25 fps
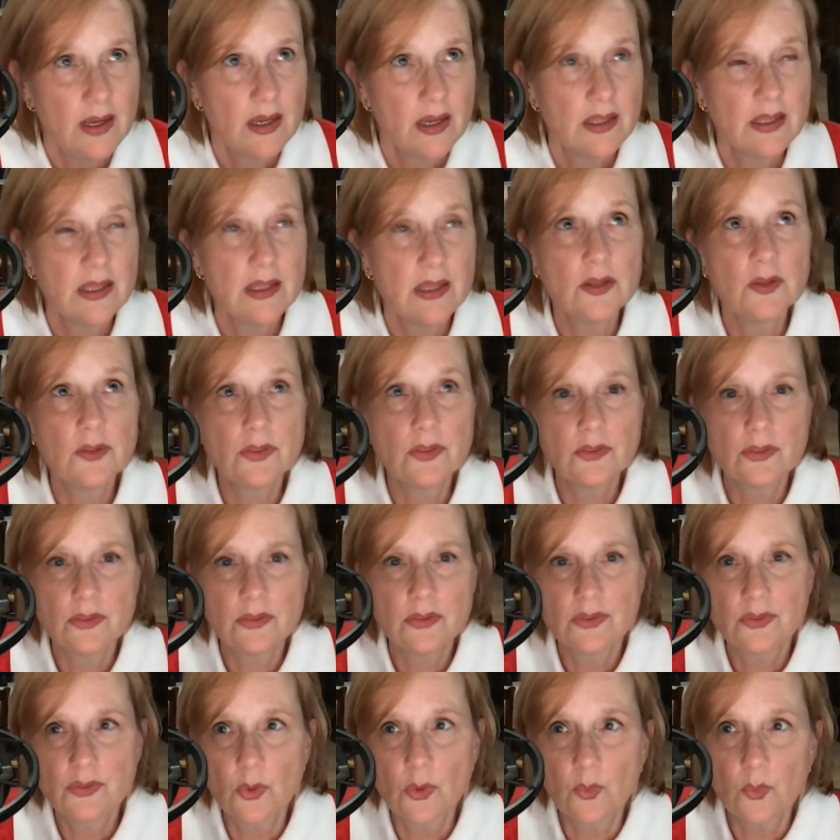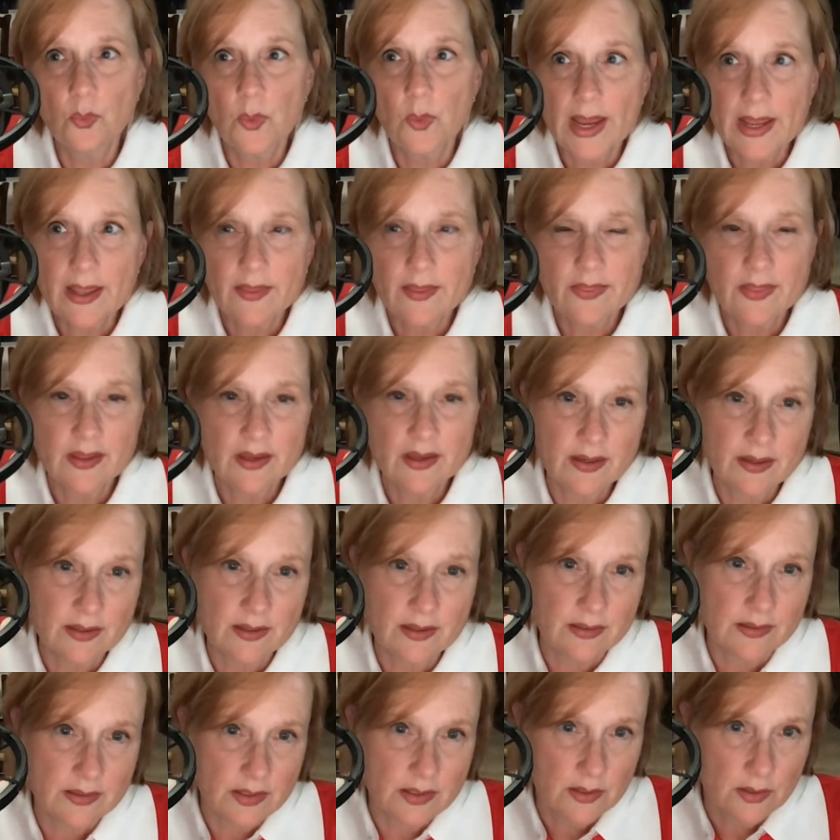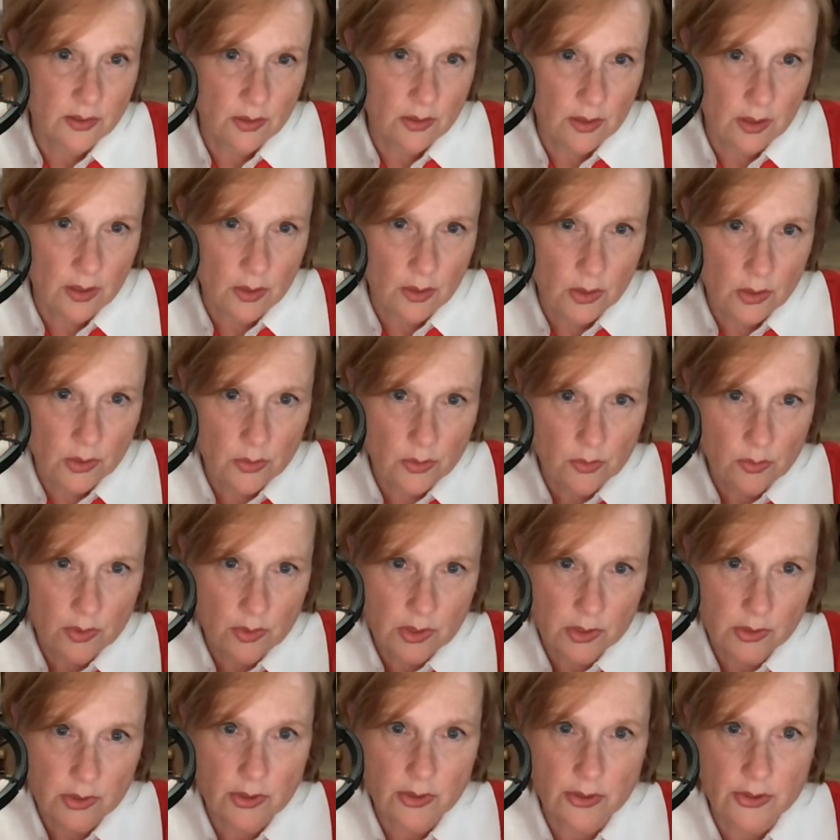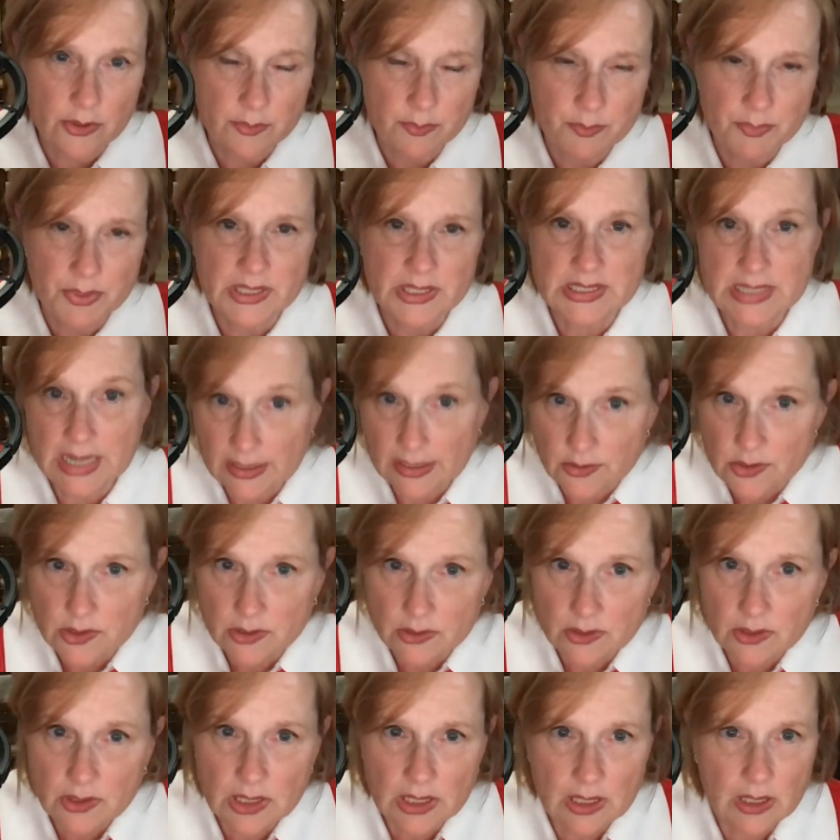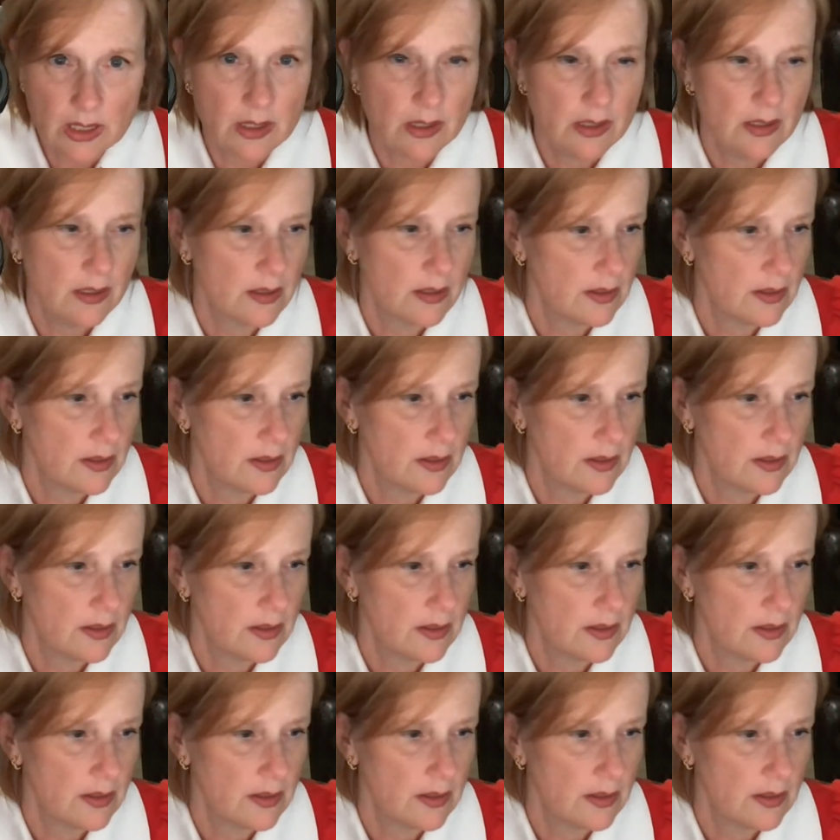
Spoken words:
the way that you could potentially,